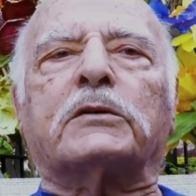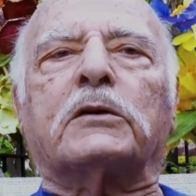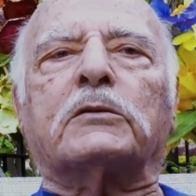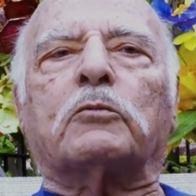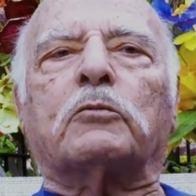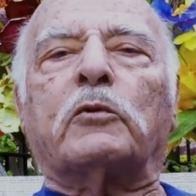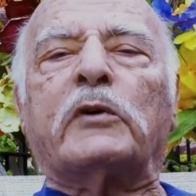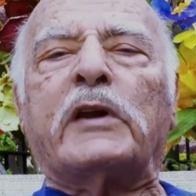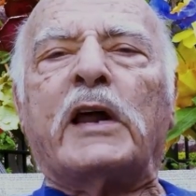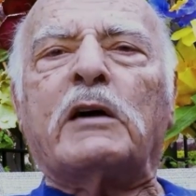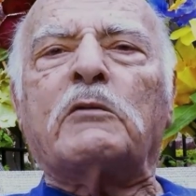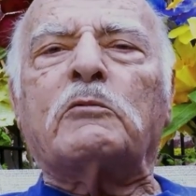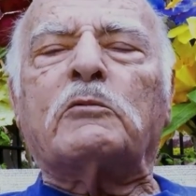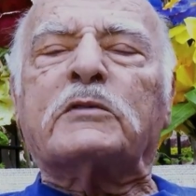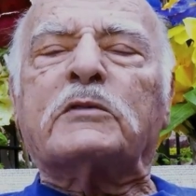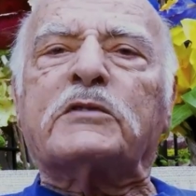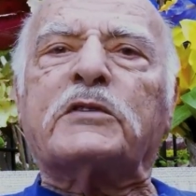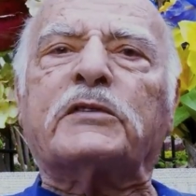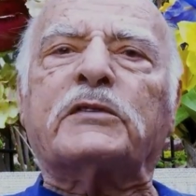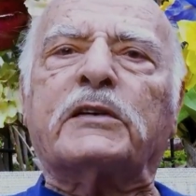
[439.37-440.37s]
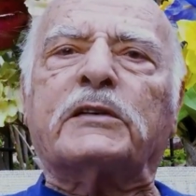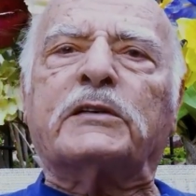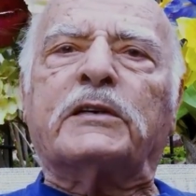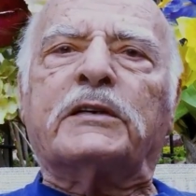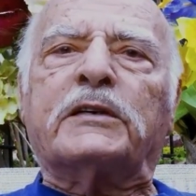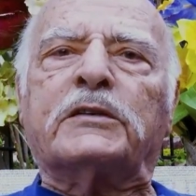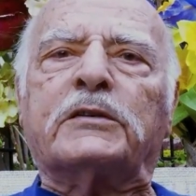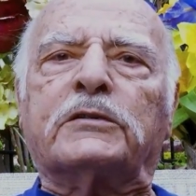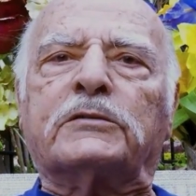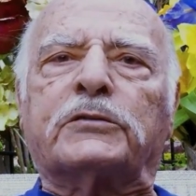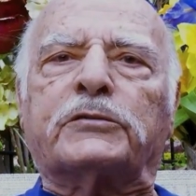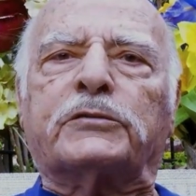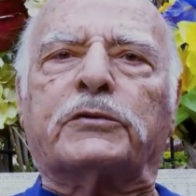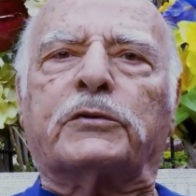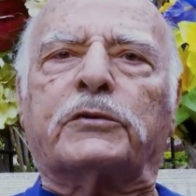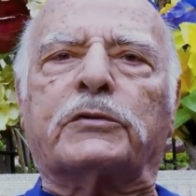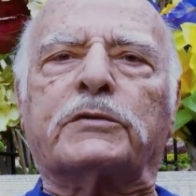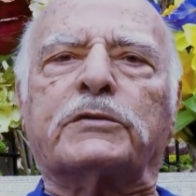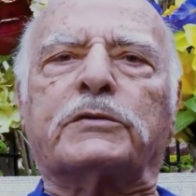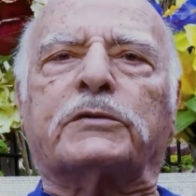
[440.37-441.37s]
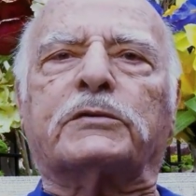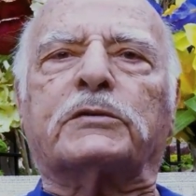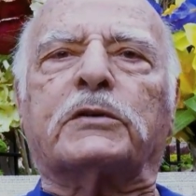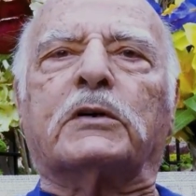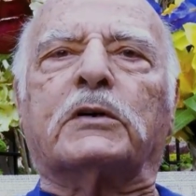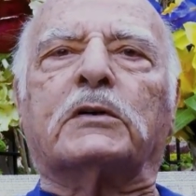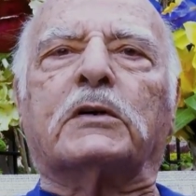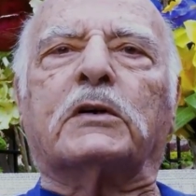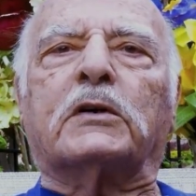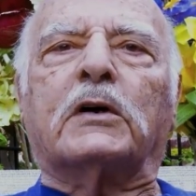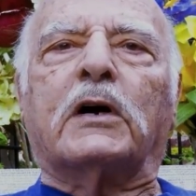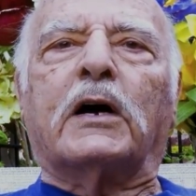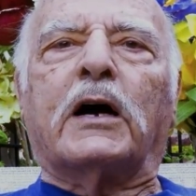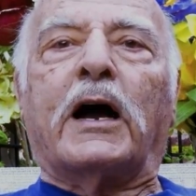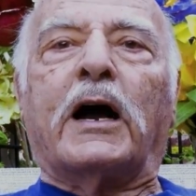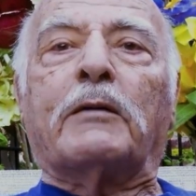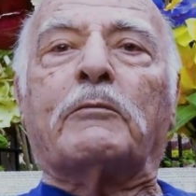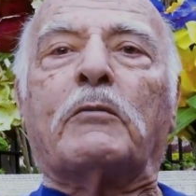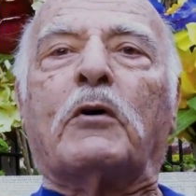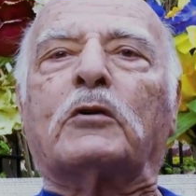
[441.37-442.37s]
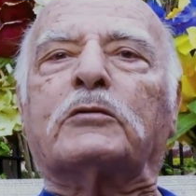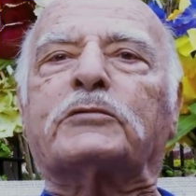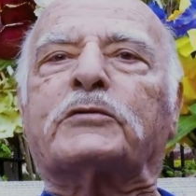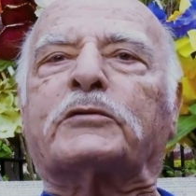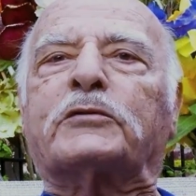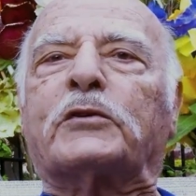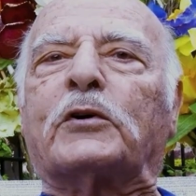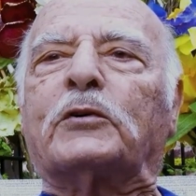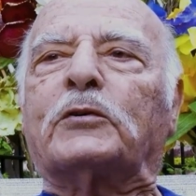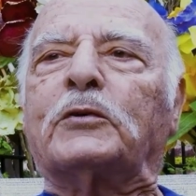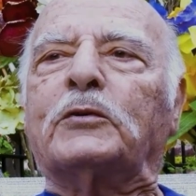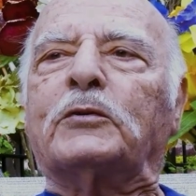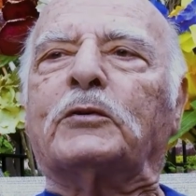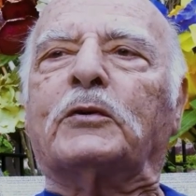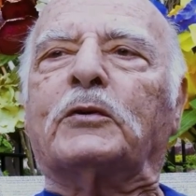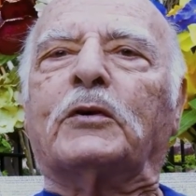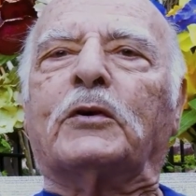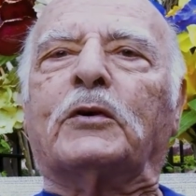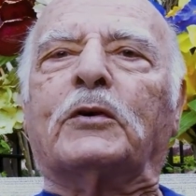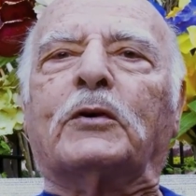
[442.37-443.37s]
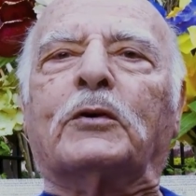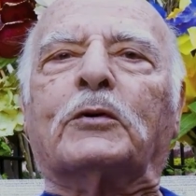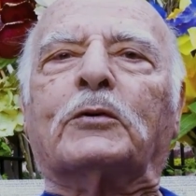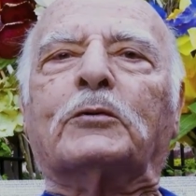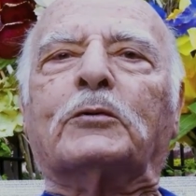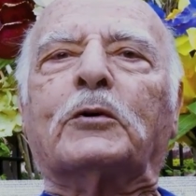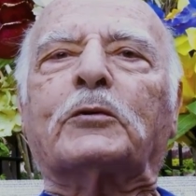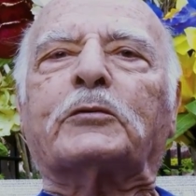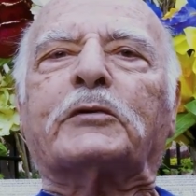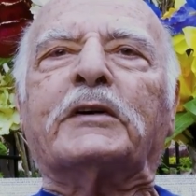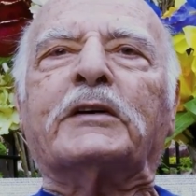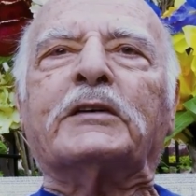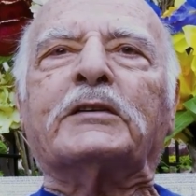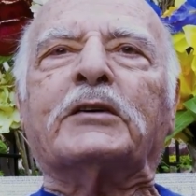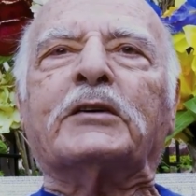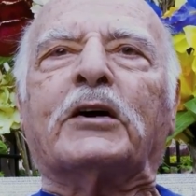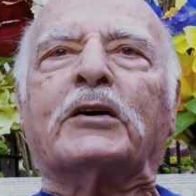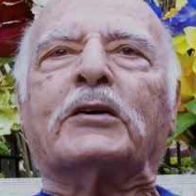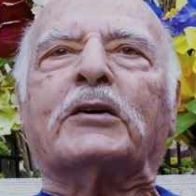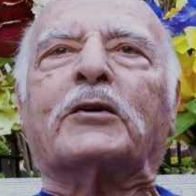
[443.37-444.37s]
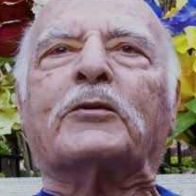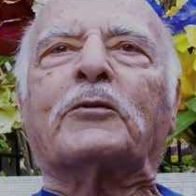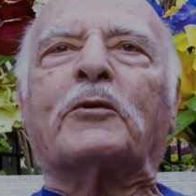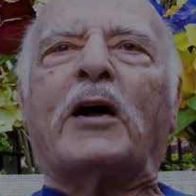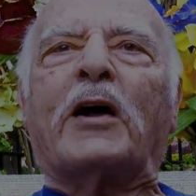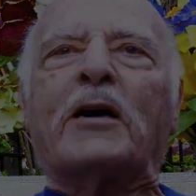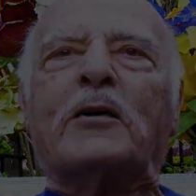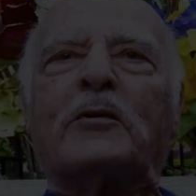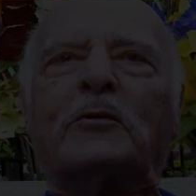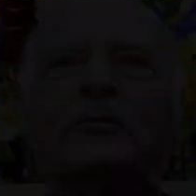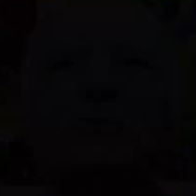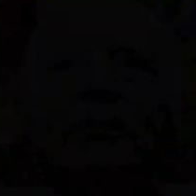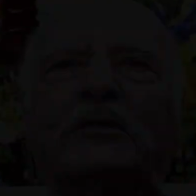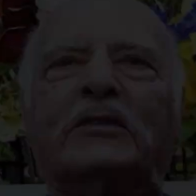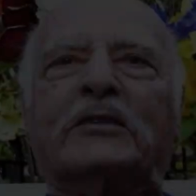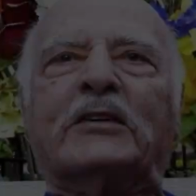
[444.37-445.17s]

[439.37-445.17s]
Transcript: When I was sitting in church, I'm also looking around